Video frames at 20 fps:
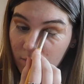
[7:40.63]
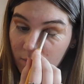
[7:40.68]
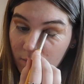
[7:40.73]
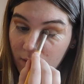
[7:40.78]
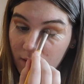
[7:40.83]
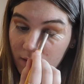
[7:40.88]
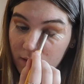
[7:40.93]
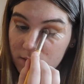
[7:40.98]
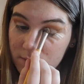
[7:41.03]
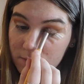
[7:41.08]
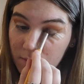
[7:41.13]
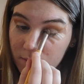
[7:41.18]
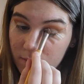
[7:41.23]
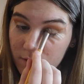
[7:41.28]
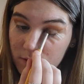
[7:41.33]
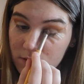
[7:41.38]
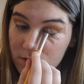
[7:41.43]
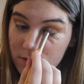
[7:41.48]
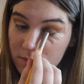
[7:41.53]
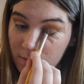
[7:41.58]
But it's
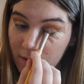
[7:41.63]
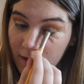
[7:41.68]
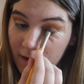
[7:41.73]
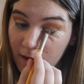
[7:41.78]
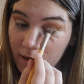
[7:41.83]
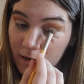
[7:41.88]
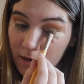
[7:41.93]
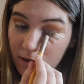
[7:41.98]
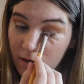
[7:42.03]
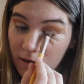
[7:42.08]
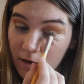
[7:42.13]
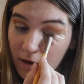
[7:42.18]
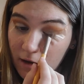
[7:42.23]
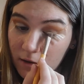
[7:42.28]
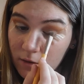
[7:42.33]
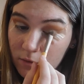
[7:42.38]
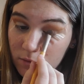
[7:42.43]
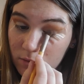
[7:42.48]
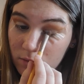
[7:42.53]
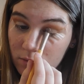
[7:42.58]
probably just my
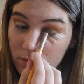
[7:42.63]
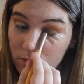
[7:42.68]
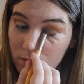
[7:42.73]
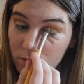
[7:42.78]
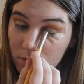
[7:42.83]
angle